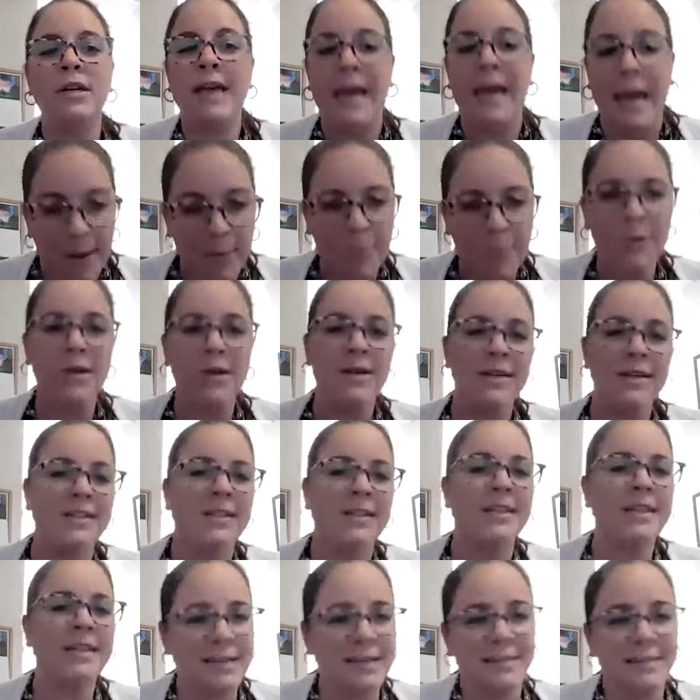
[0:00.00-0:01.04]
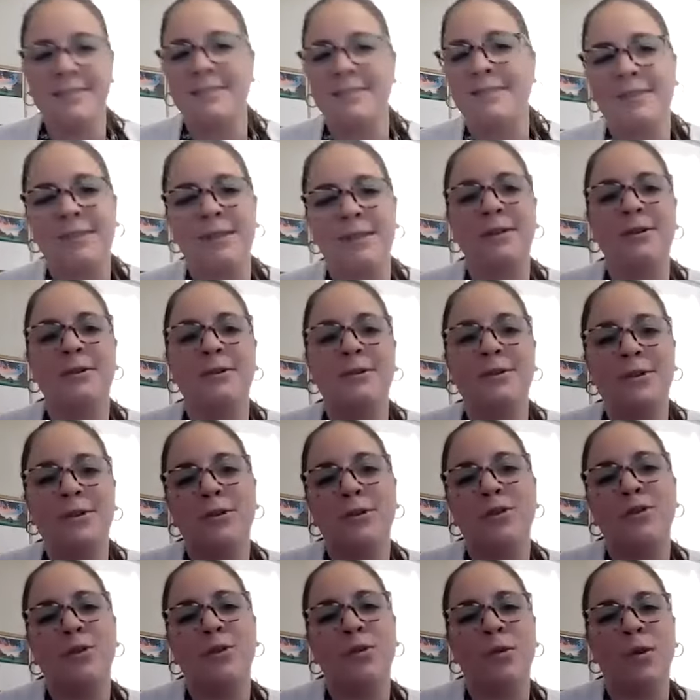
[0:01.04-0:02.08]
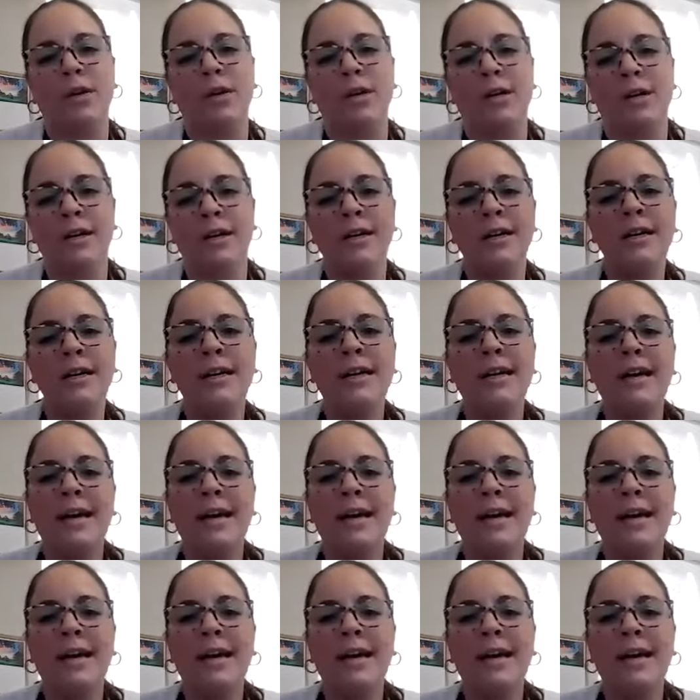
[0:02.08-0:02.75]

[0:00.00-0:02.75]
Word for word: Cameron is a licensed clinical social worker